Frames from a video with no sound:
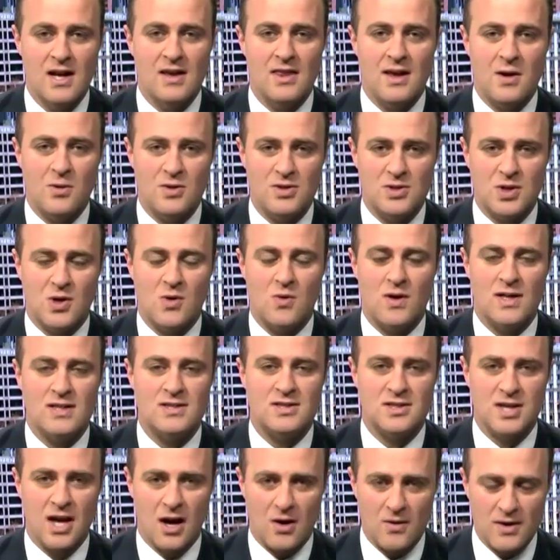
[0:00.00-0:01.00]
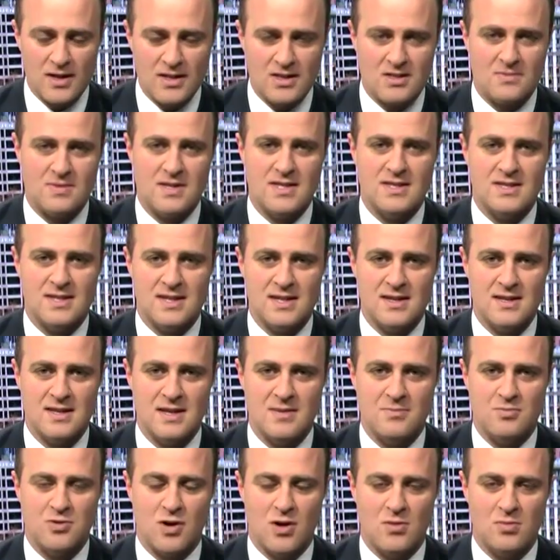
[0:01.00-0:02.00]
There was always going to be
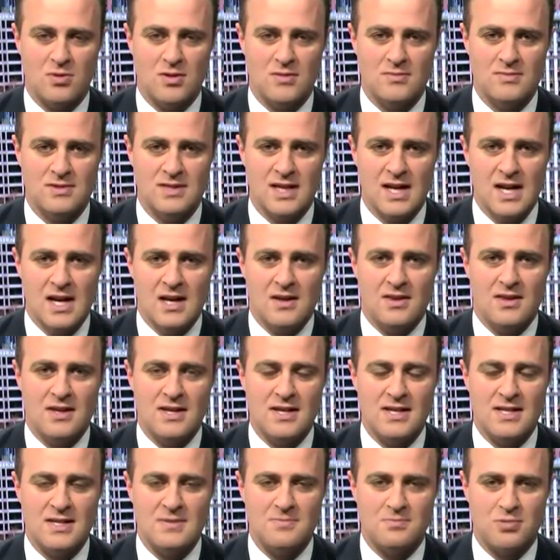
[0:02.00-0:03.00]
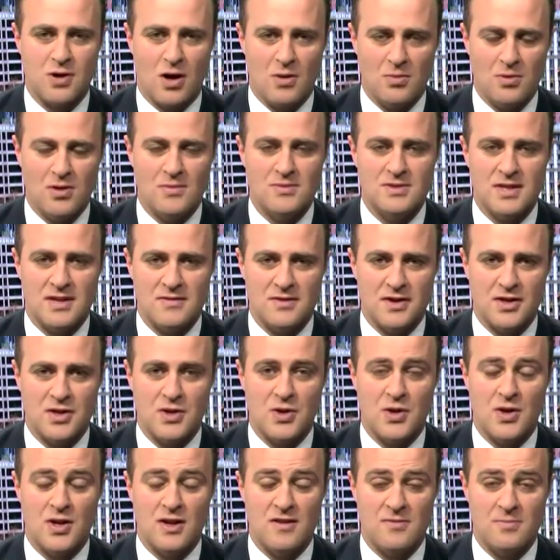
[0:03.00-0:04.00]
teething problems. The problems that have
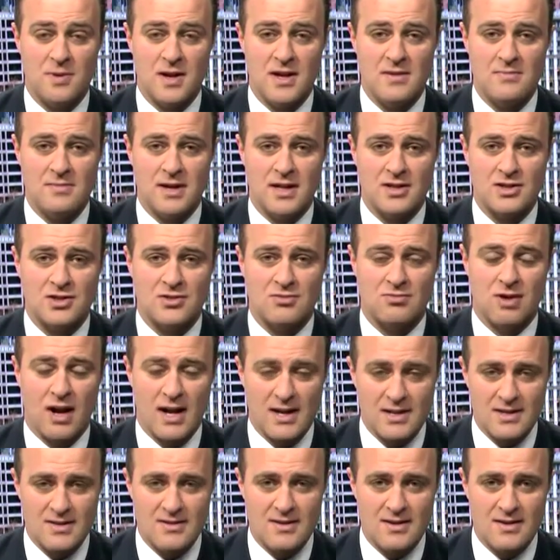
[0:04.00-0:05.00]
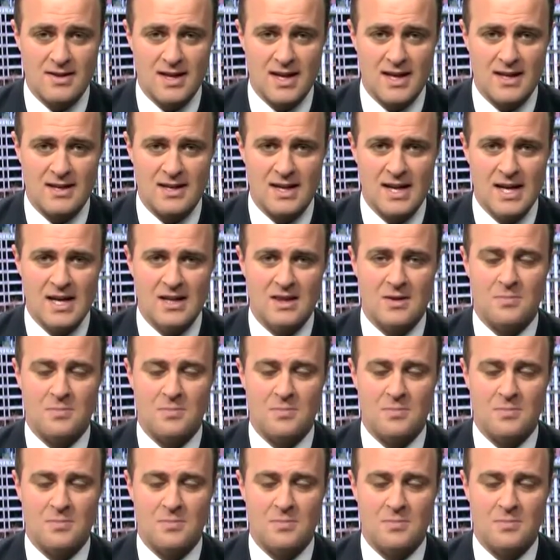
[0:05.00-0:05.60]
occurred have been much greater than that.